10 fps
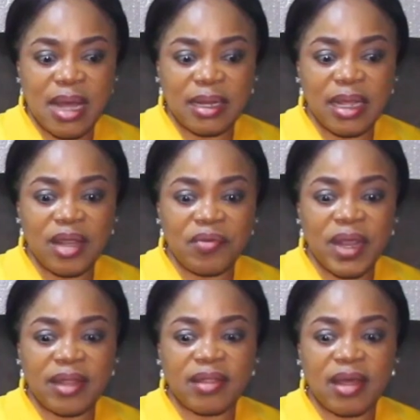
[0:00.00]
an
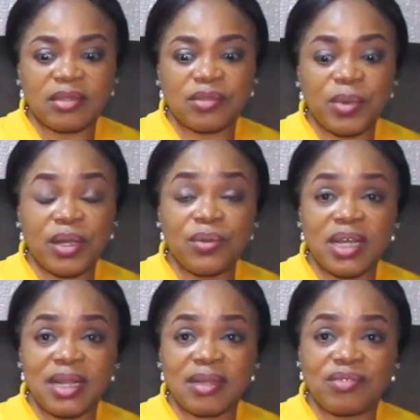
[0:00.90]
area that we're
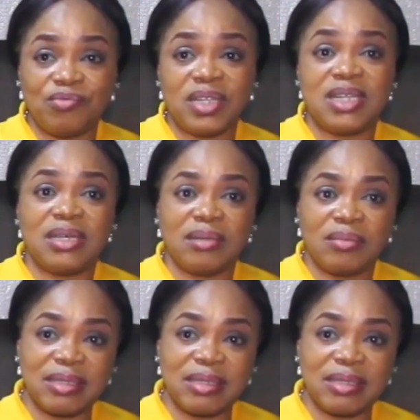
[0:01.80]
looking at really